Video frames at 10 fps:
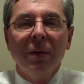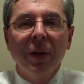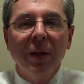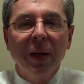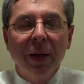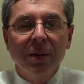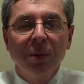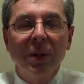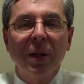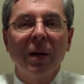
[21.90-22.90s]
that he
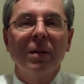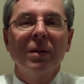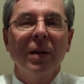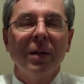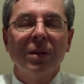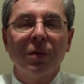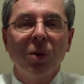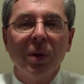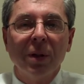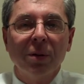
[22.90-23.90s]
actually retired at the age of
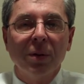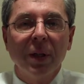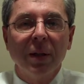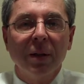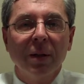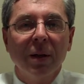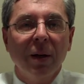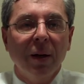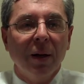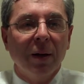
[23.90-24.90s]
43.
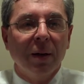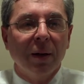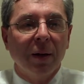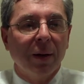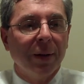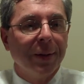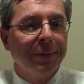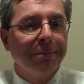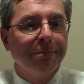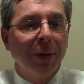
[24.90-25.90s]
Uh,
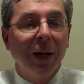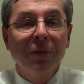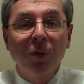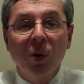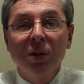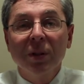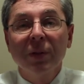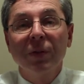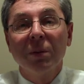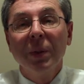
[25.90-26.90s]

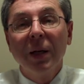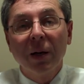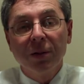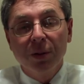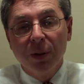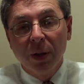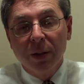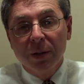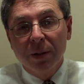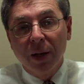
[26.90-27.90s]
Unfortunately for me, I was too
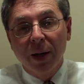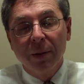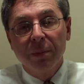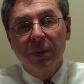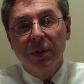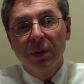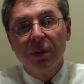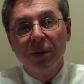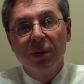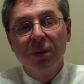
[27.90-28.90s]
young at the time
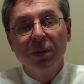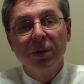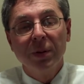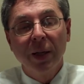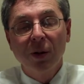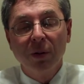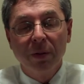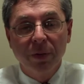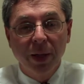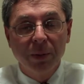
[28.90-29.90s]
to take over
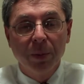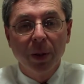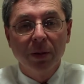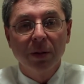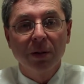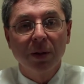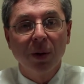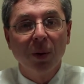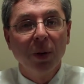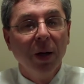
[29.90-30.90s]
the family business,
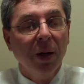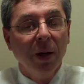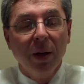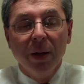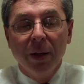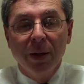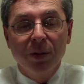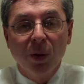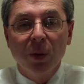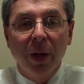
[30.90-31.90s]
so he
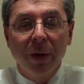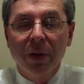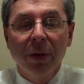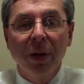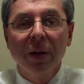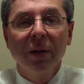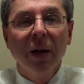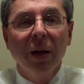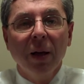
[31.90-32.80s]
sold everything,